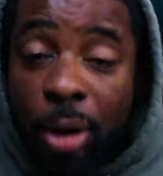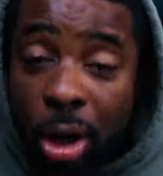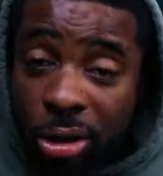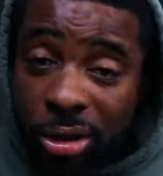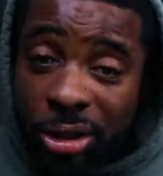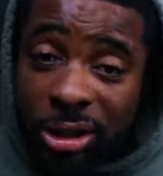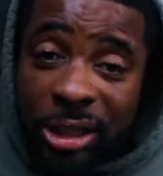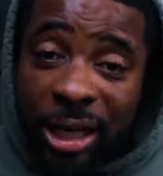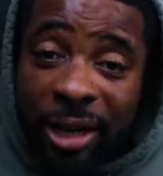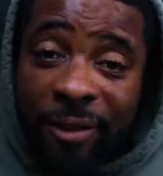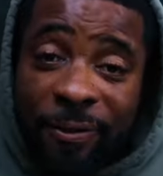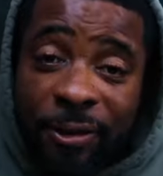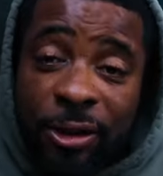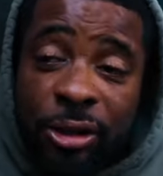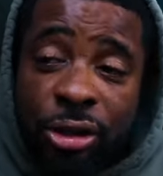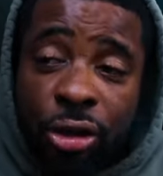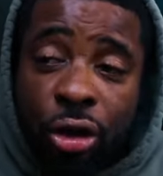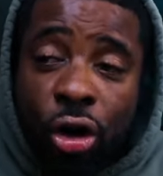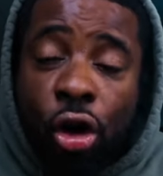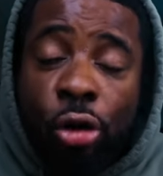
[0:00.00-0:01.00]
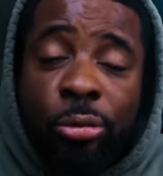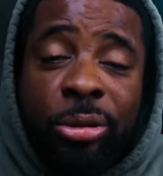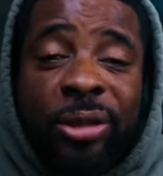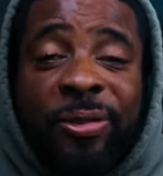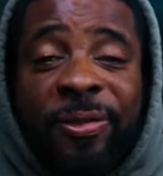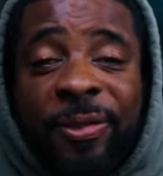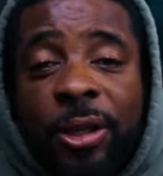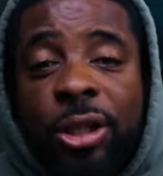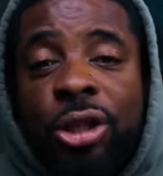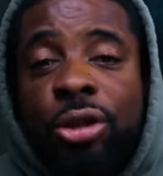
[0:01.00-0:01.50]
Personally, I feel as though homie's
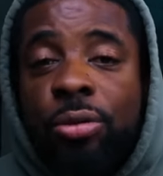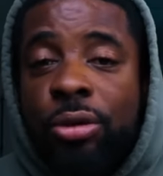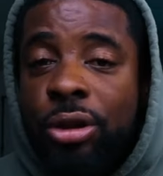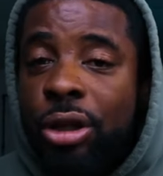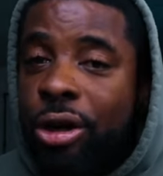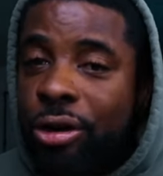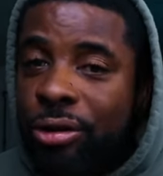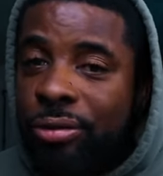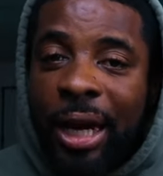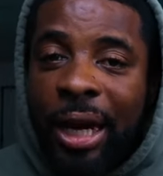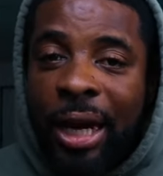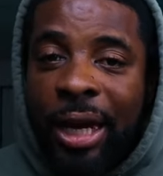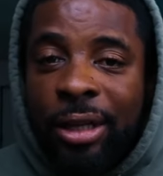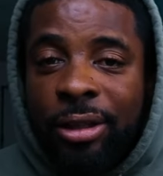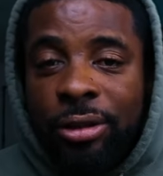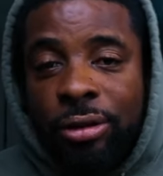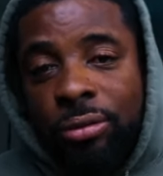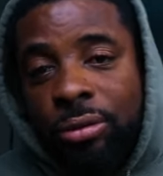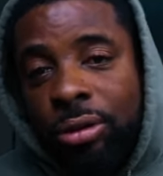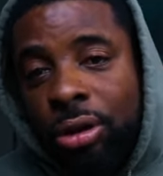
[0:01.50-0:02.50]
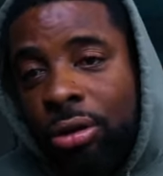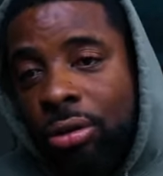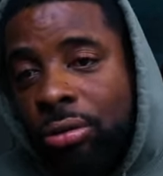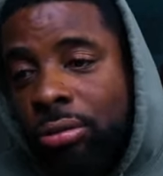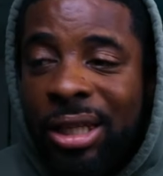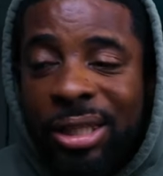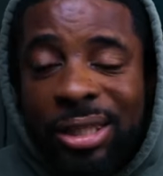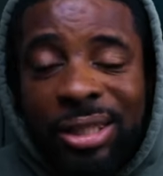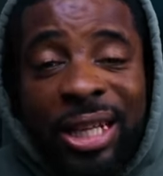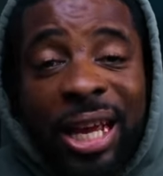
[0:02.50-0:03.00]
feelings was hurt, and you know,
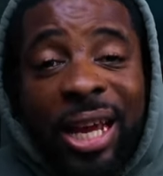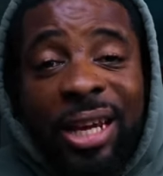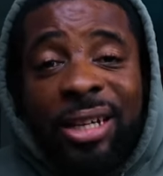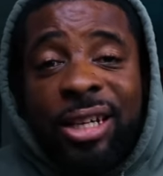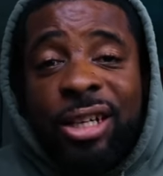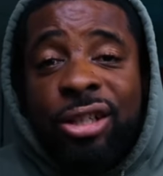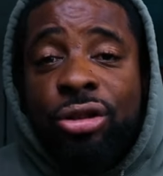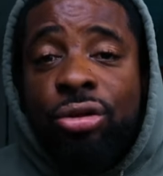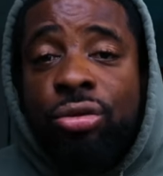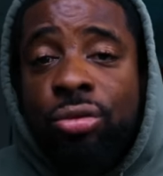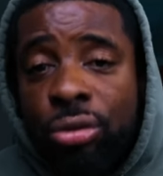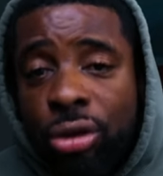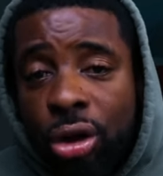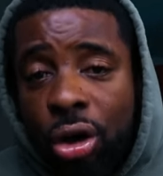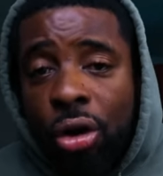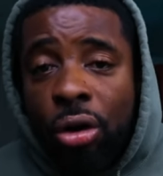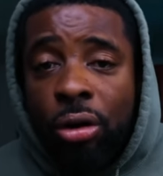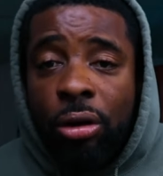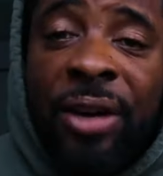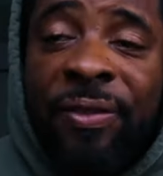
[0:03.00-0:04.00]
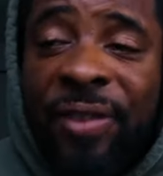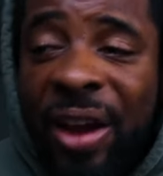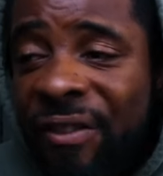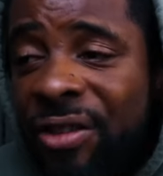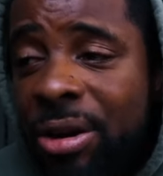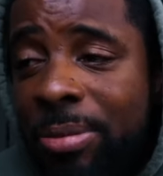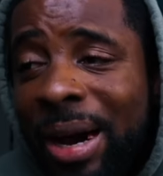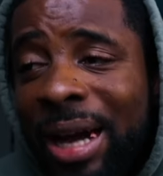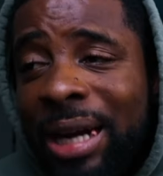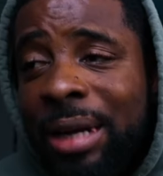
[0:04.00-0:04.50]
he stayed there too long. If
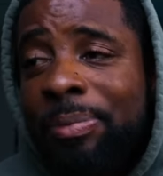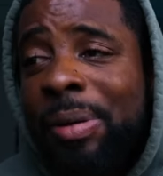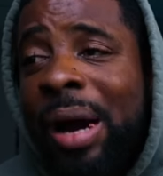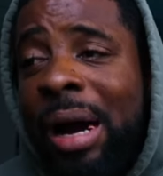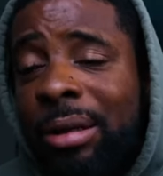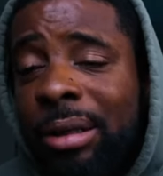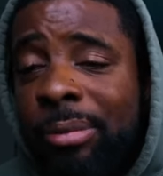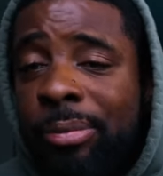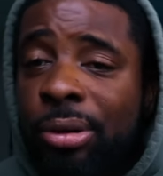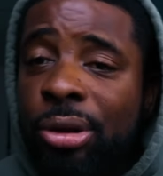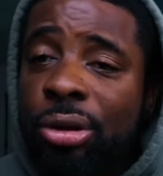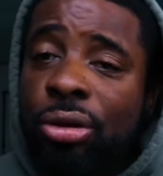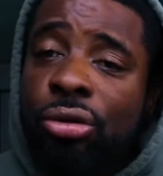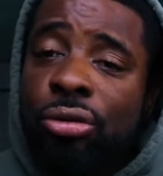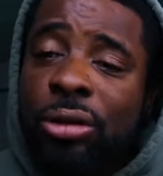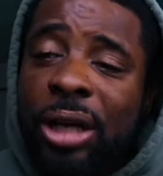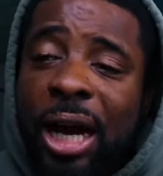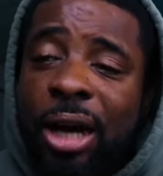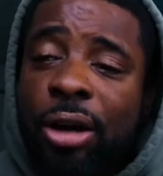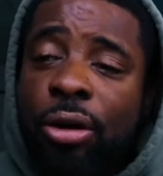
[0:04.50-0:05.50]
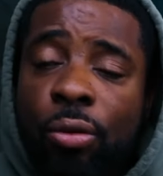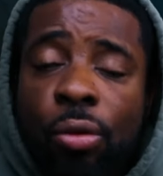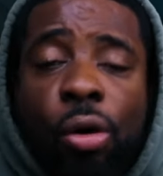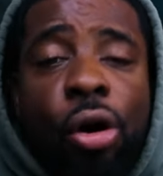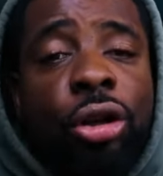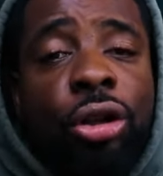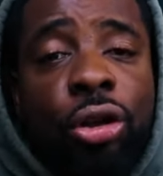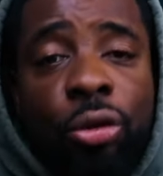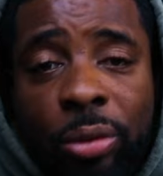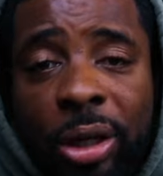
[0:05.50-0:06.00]
everybody popped the balloon, I would have
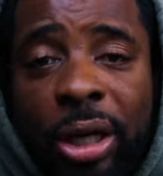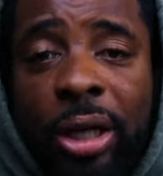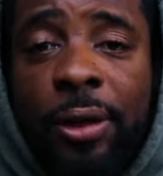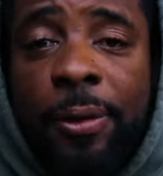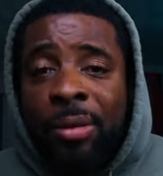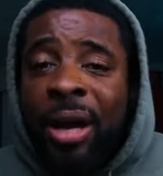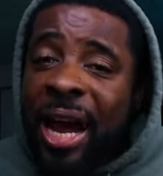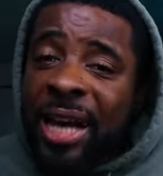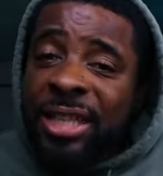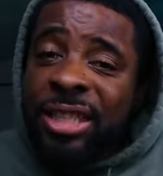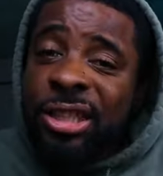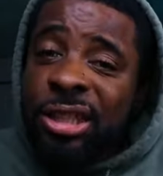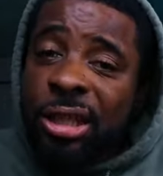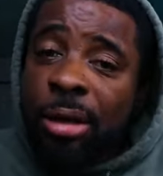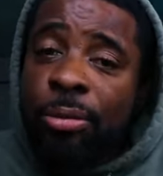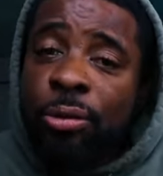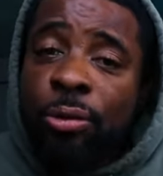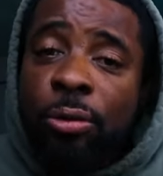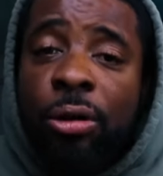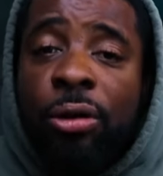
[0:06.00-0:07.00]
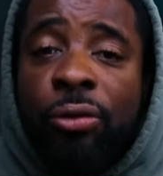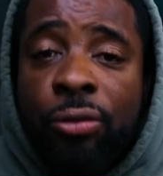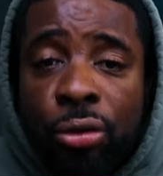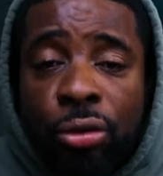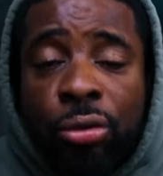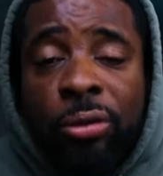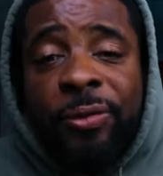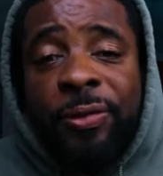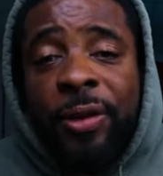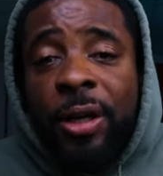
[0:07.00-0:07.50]
walked away. But as a number one
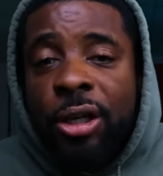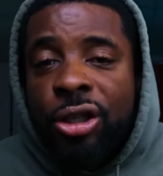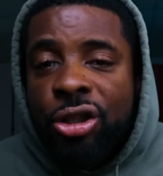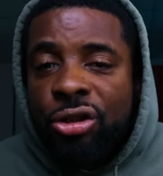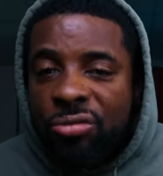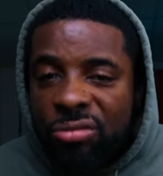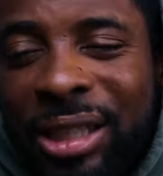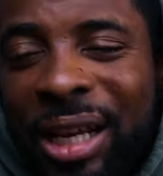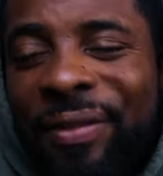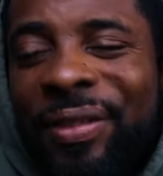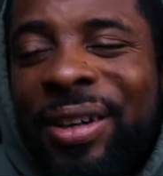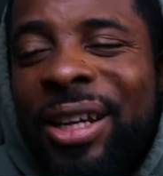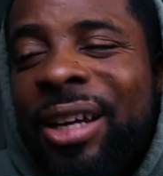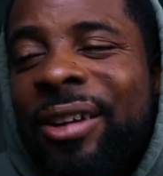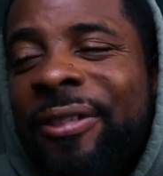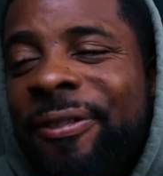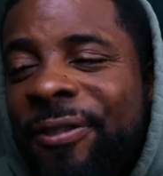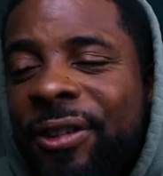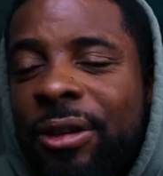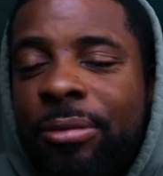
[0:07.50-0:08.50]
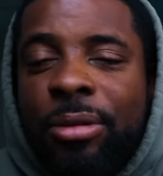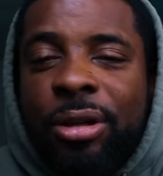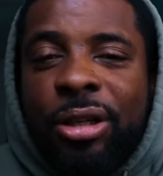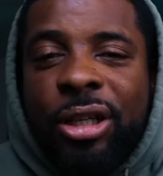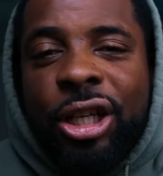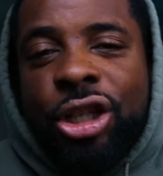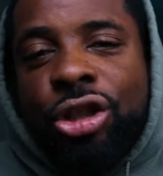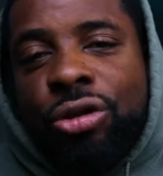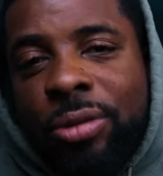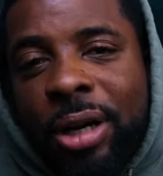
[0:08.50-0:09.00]
rule, fellas, you never let a female
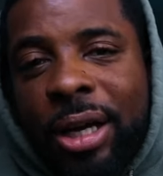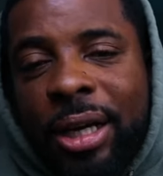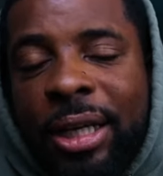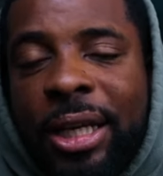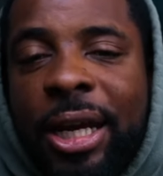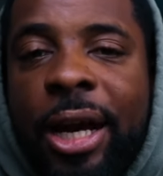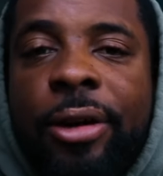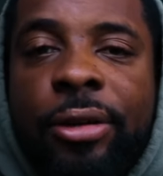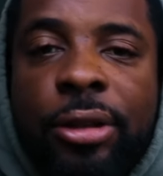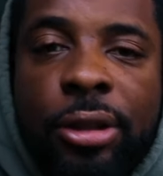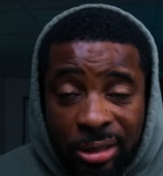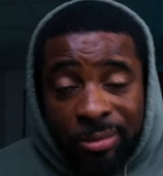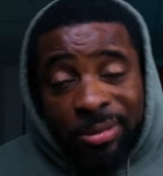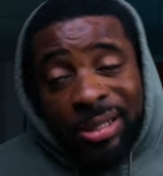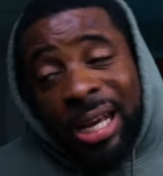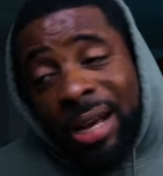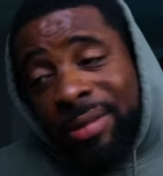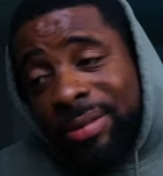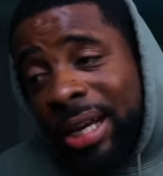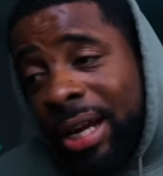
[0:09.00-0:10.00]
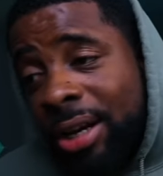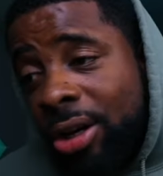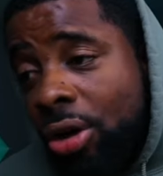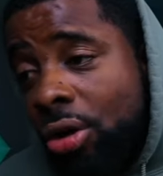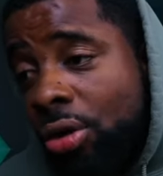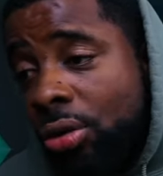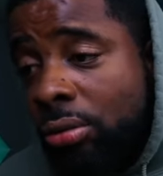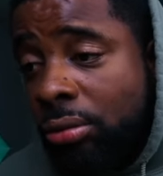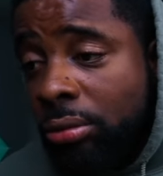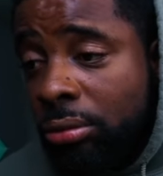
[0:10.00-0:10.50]
get you out of character. Sometimes I
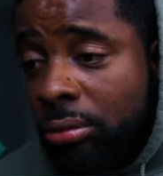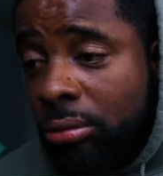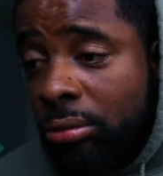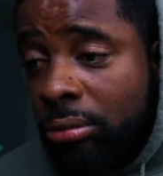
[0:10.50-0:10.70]
know